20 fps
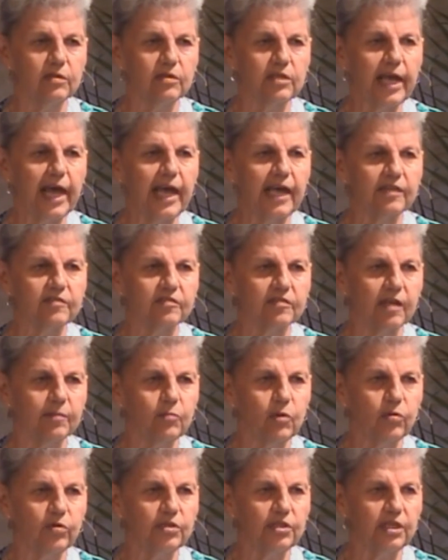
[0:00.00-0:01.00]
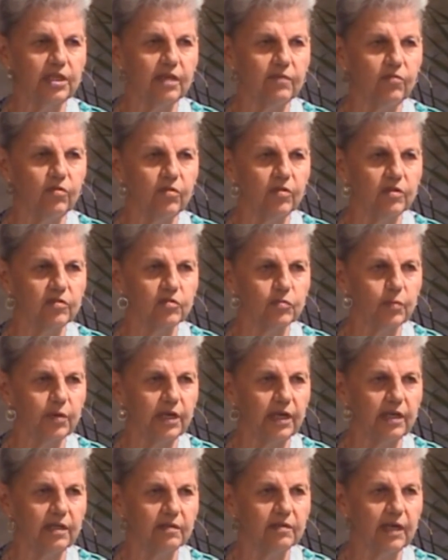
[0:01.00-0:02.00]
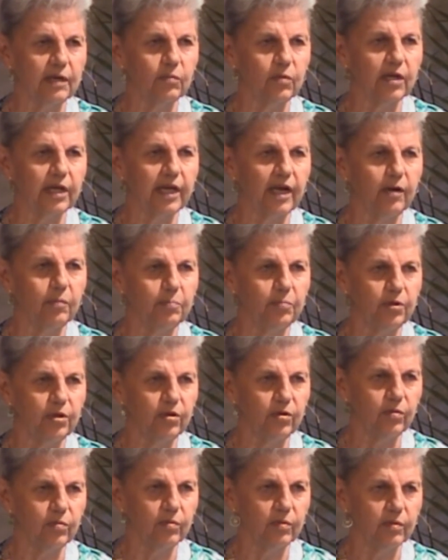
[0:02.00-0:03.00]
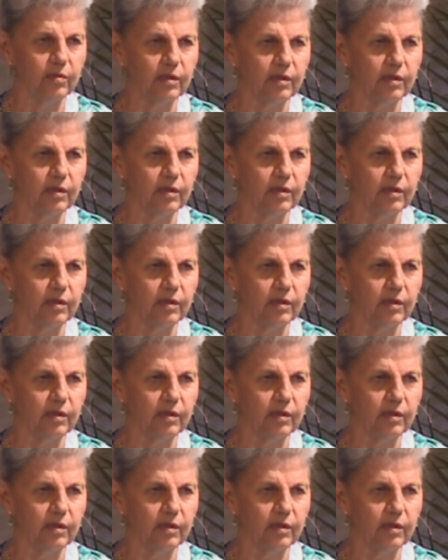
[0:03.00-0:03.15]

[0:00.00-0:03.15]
task I'm going to give you this week that will help you